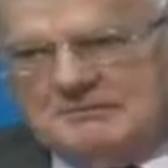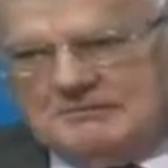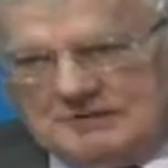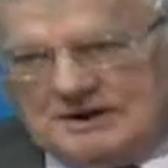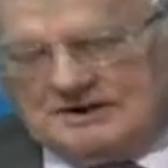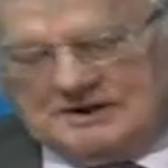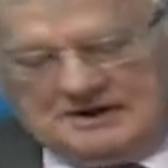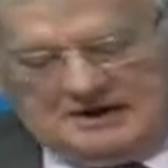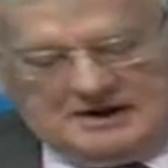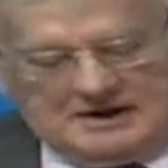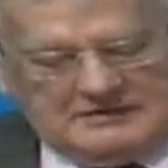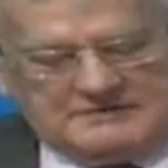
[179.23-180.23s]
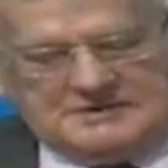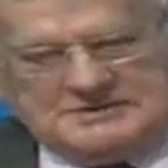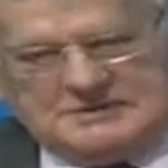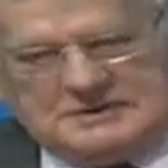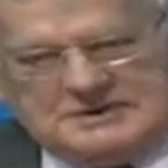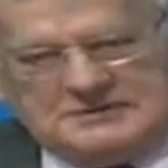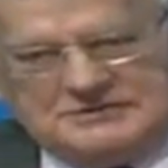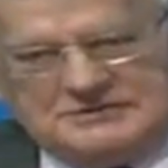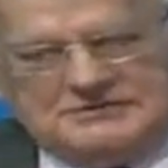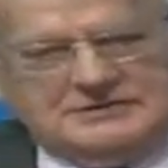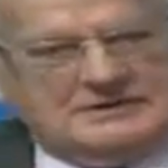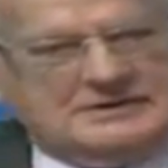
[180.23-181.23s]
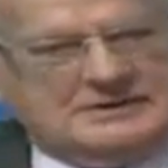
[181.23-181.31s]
rather than individual countries.